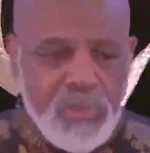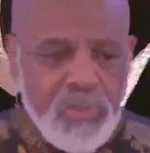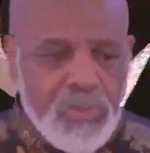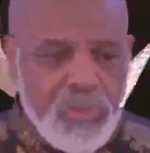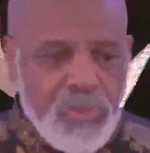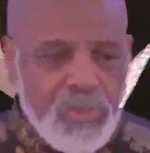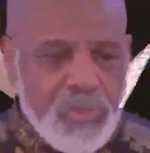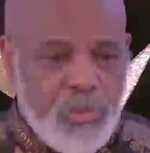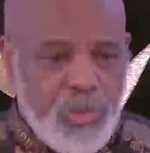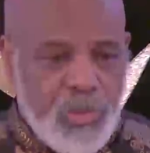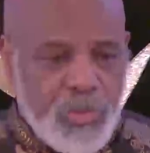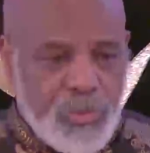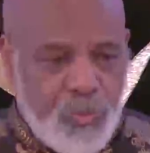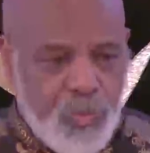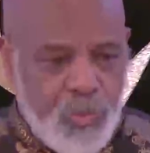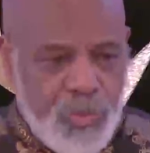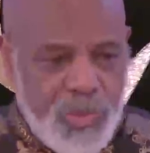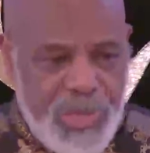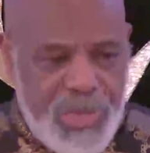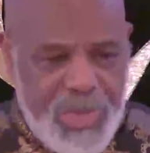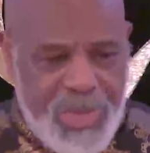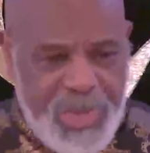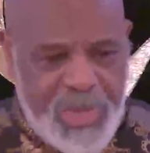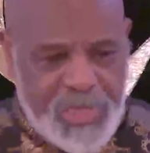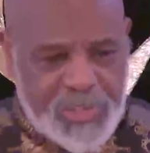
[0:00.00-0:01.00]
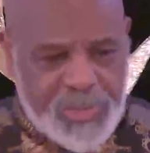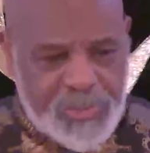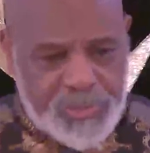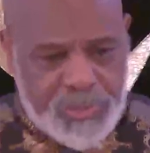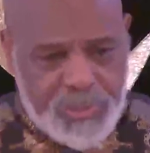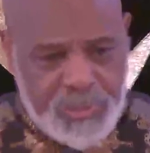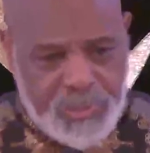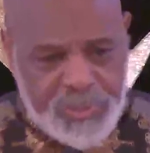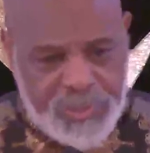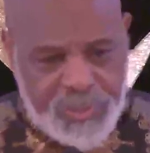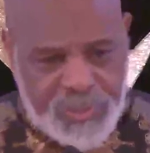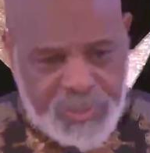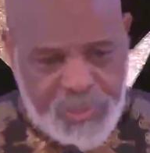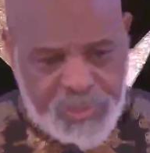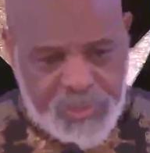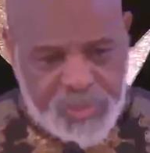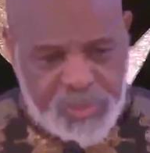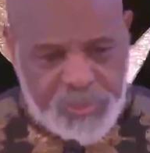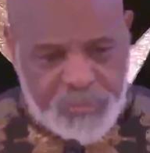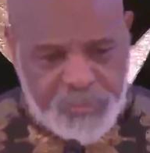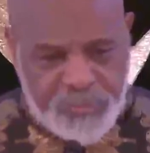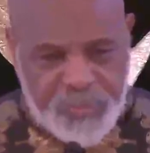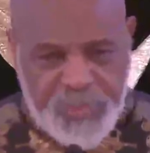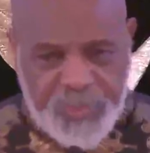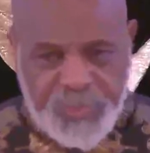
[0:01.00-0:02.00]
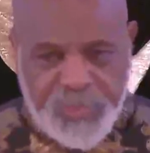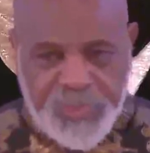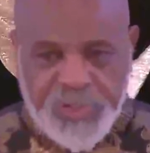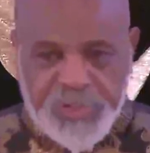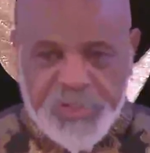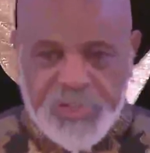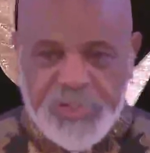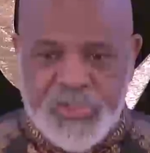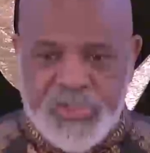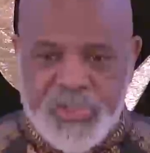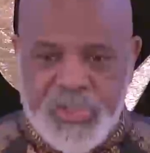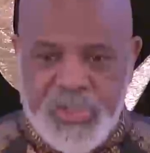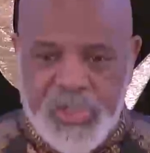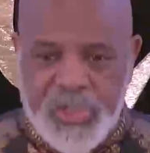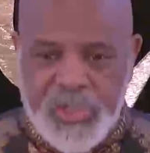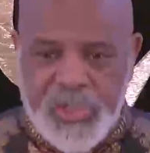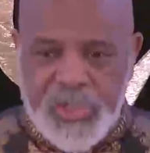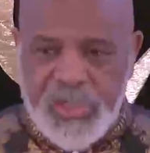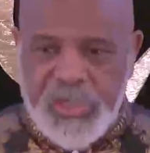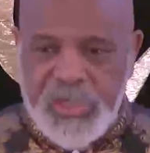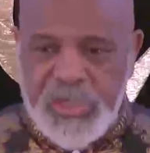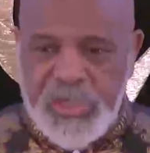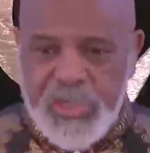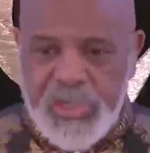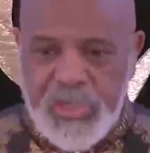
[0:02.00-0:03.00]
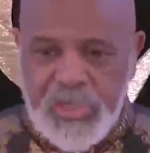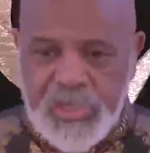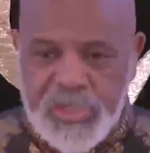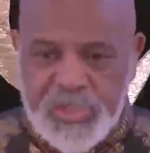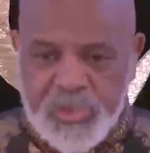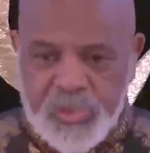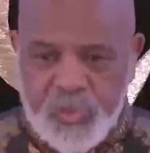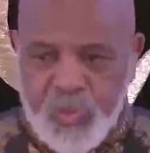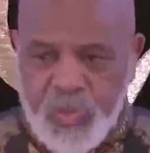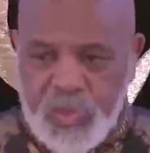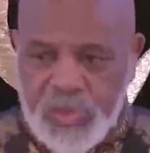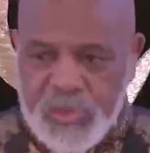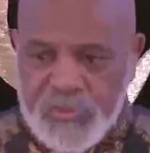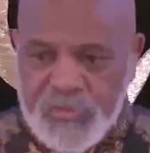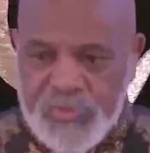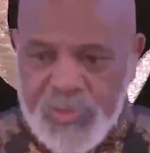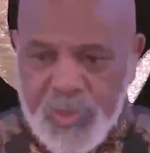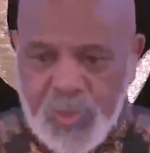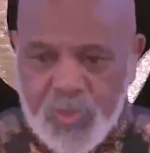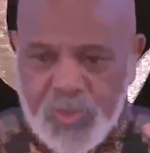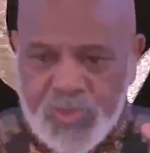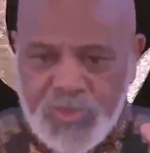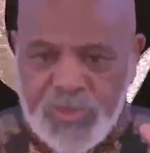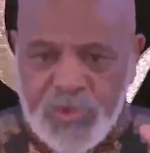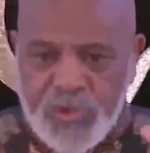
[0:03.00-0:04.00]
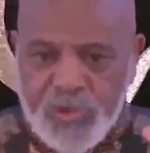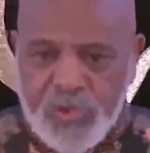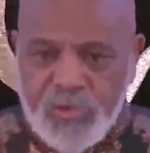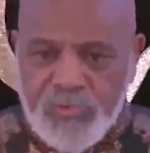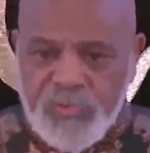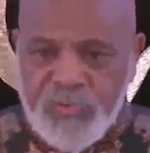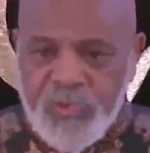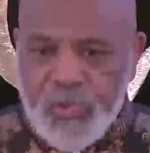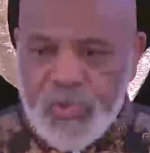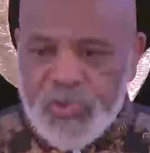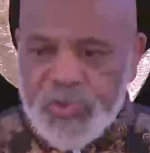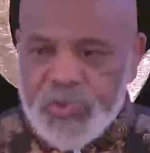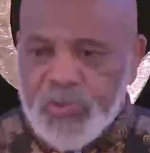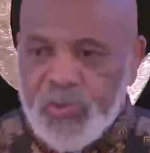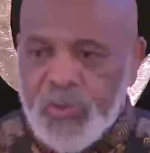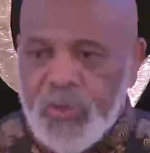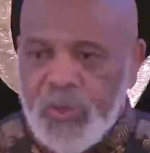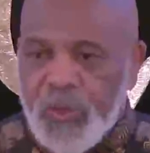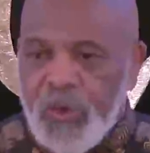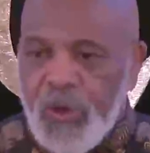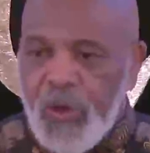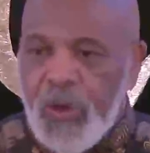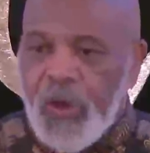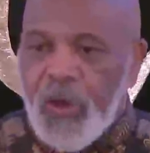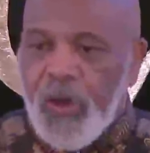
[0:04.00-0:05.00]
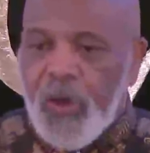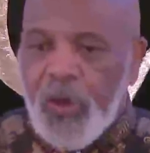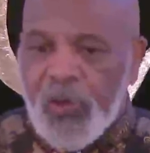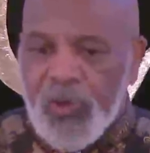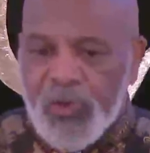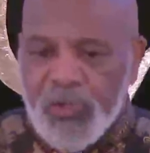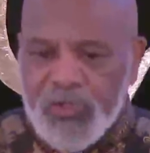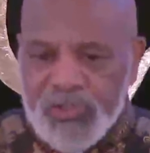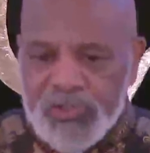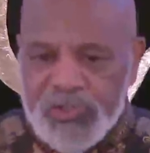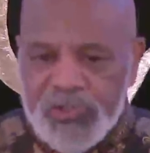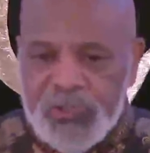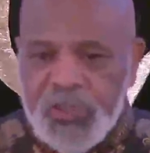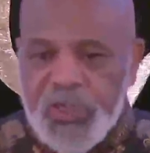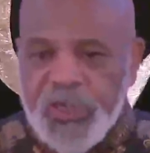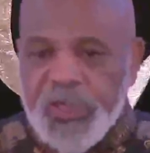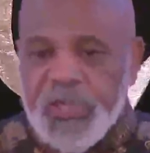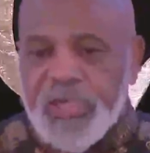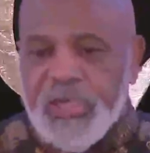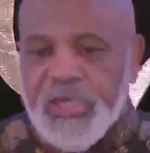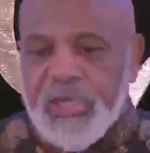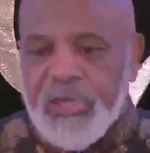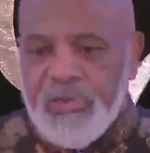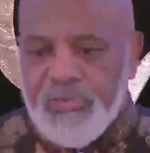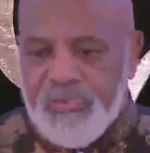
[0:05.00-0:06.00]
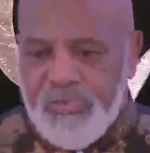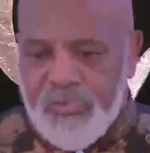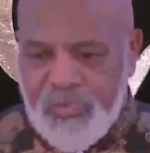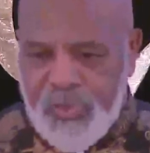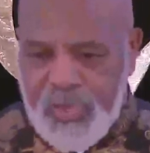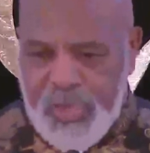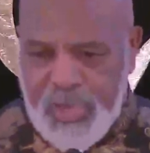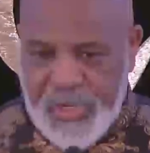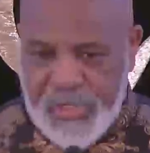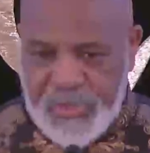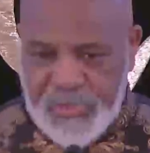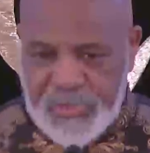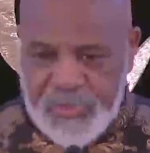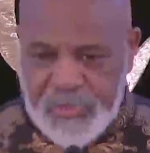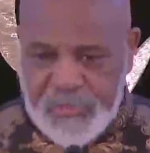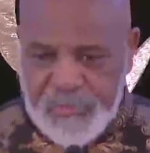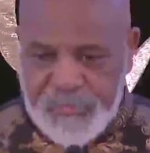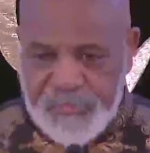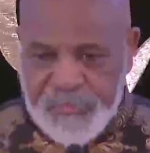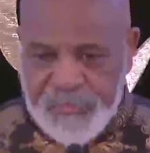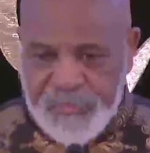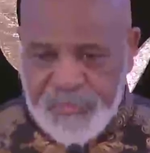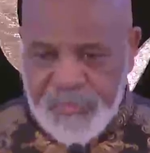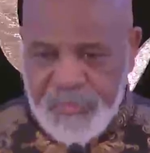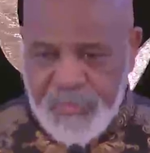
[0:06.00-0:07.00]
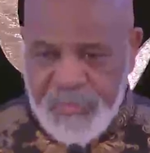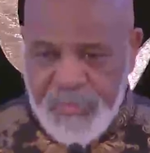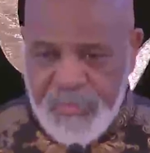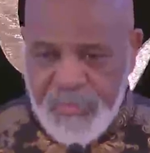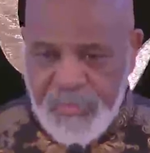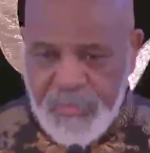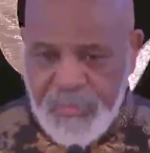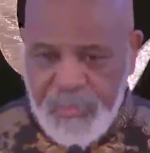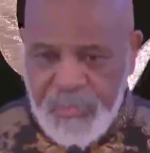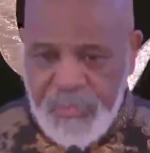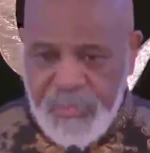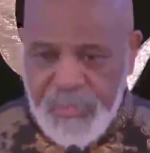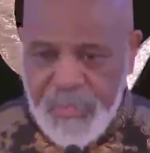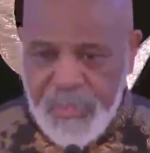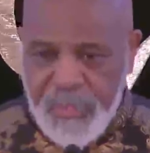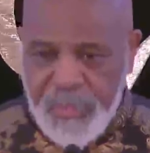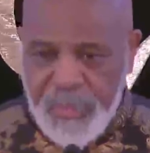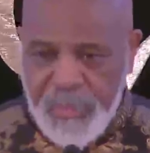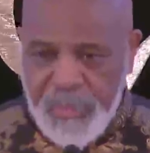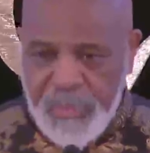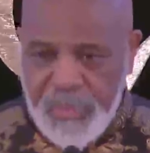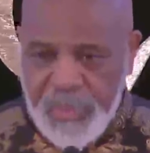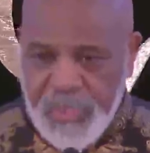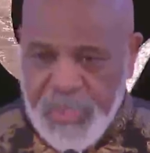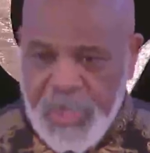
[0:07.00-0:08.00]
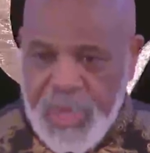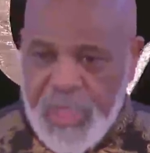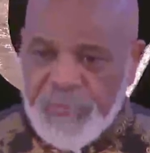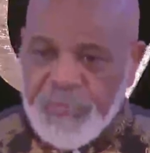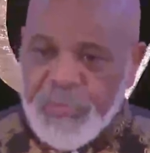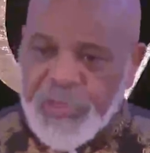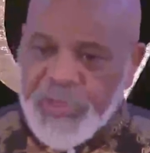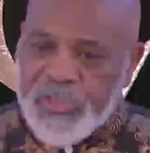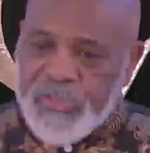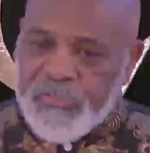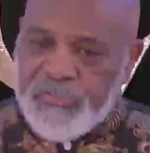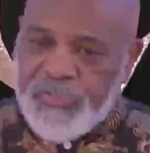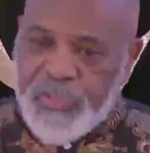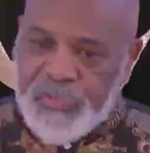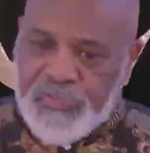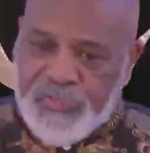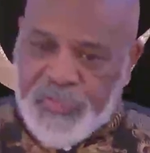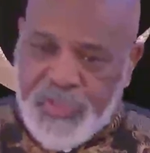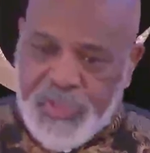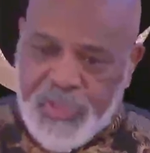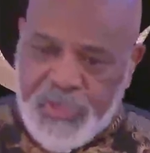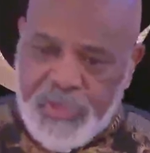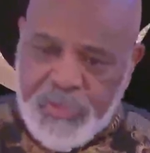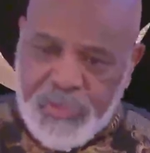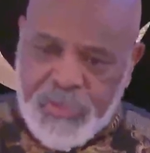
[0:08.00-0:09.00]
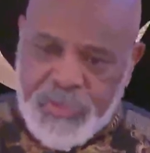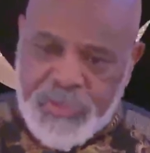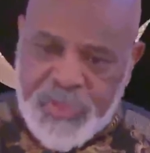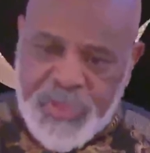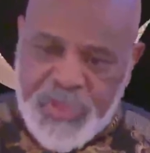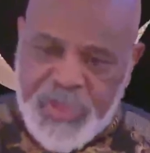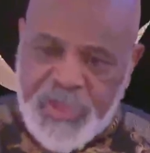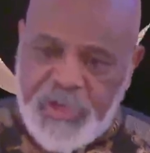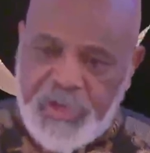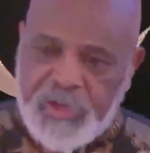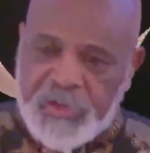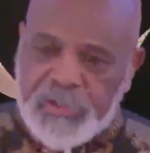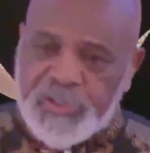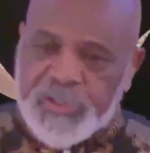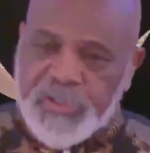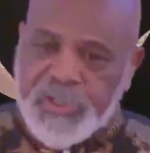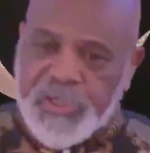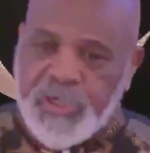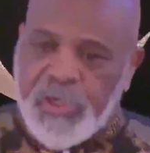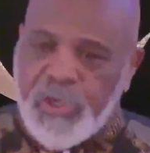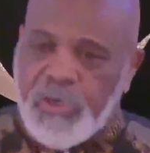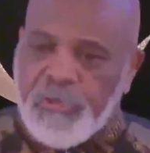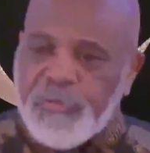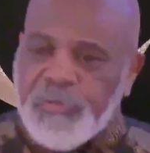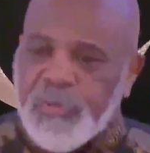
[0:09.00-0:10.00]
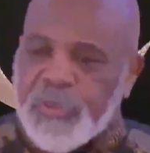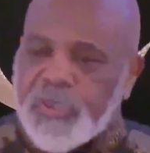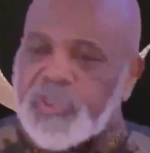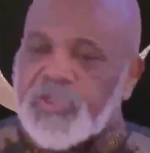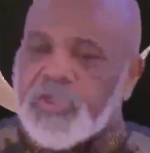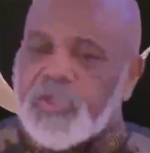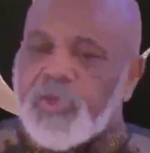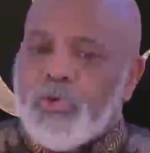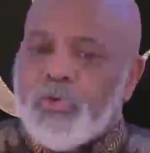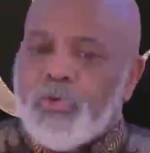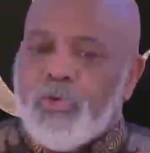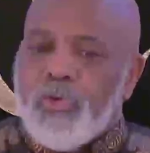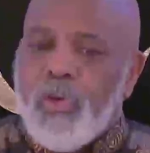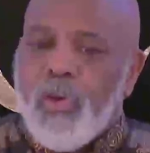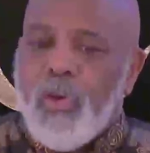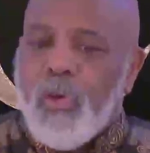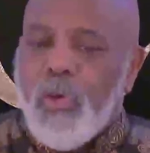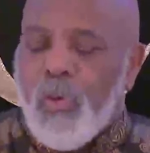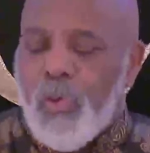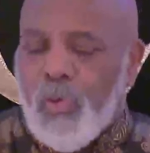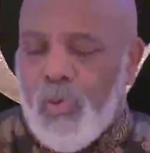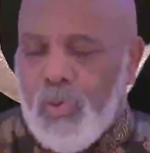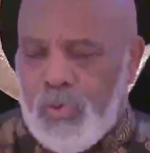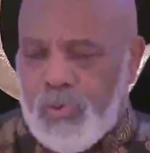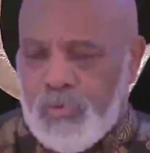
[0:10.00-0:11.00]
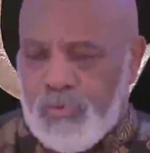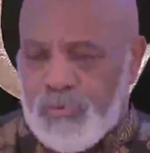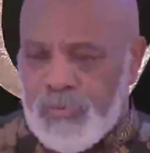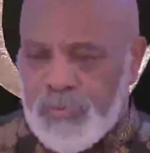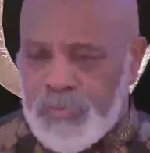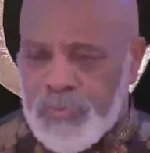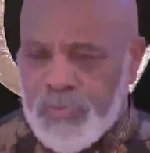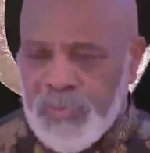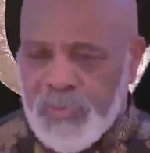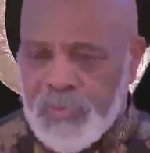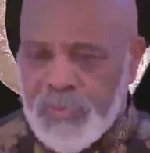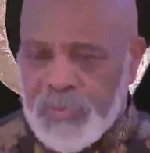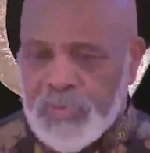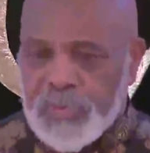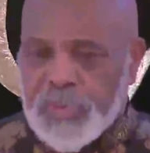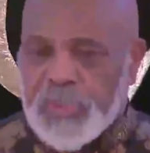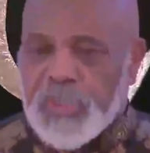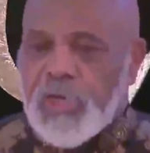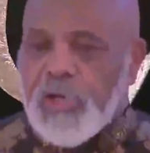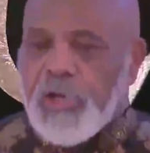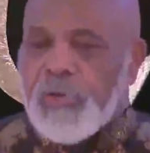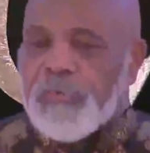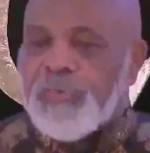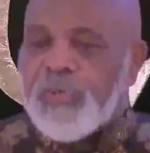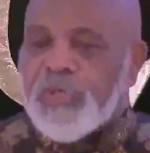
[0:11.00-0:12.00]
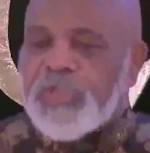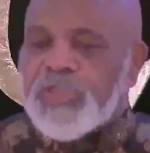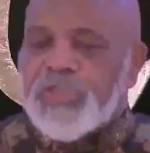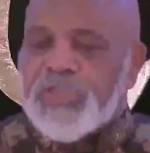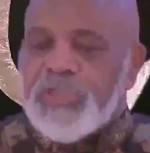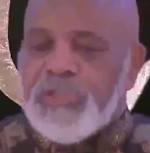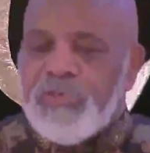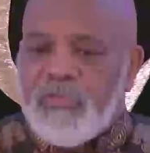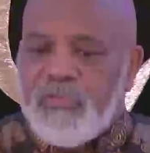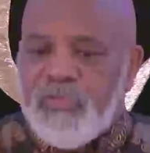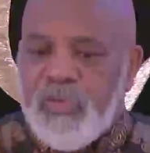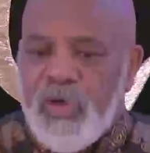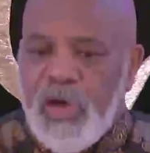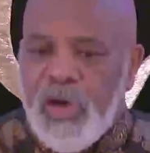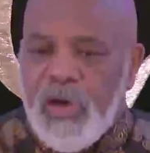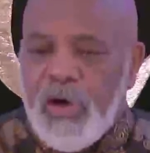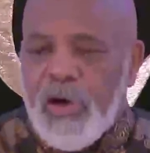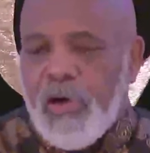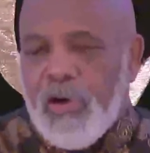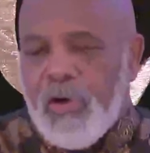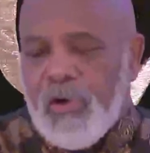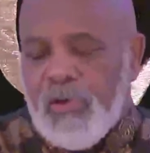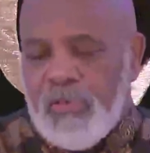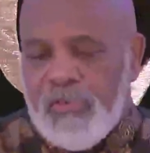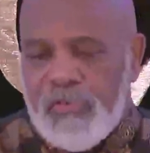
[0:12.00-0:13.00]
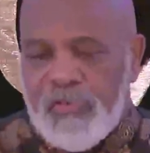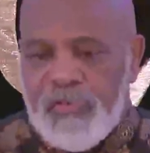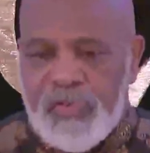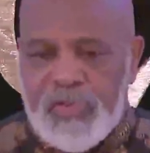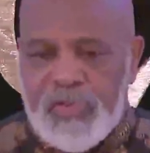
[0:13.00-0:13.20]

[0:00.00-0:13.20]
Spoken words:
what we're actually experiencing is one of those universal laws taking effect. And I believe that they're there to help us grow, to help us evolve.